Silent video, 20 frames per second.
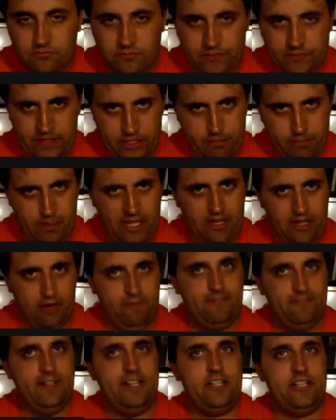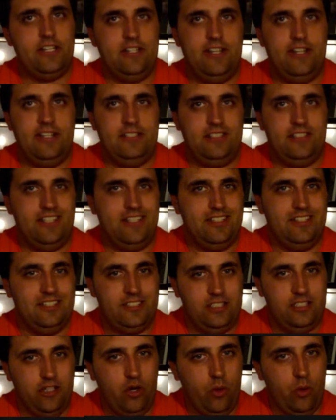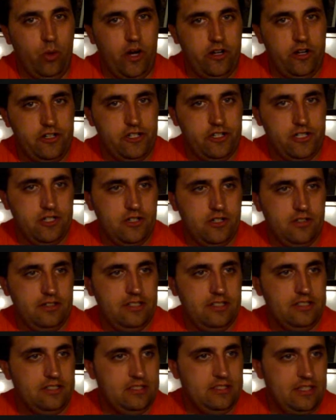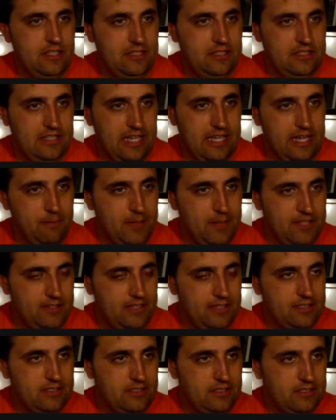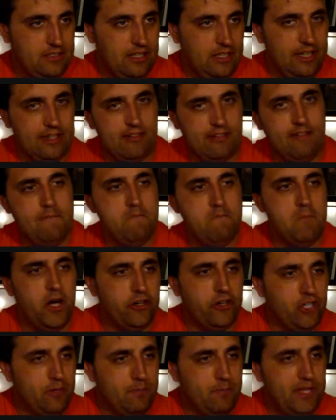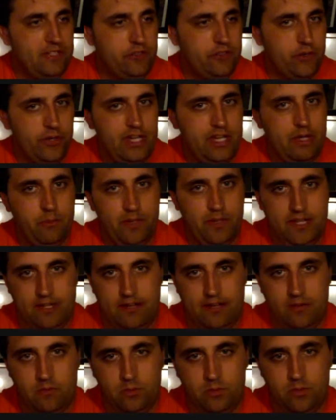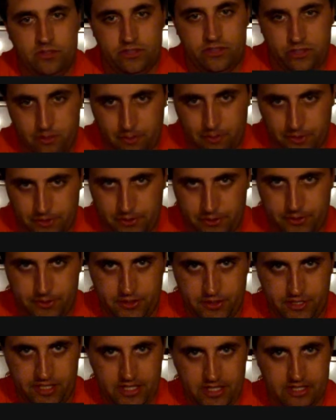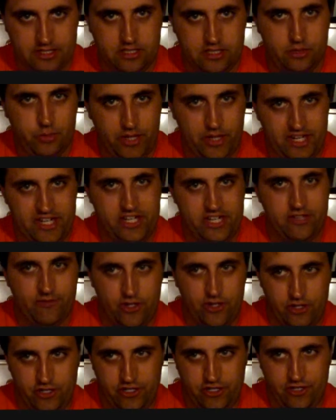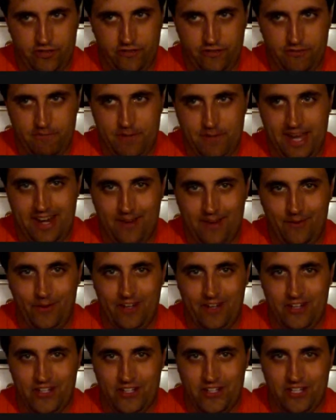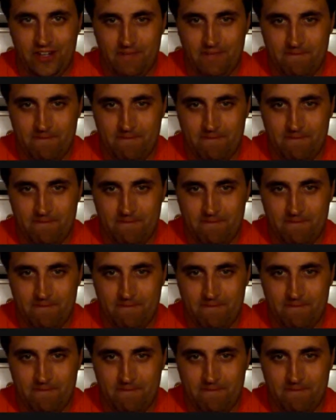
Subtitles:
Speaking of which, there's a Snowwatch, this segment that's like a mockumentary where he wants to produce a Swedish version of Baywatch,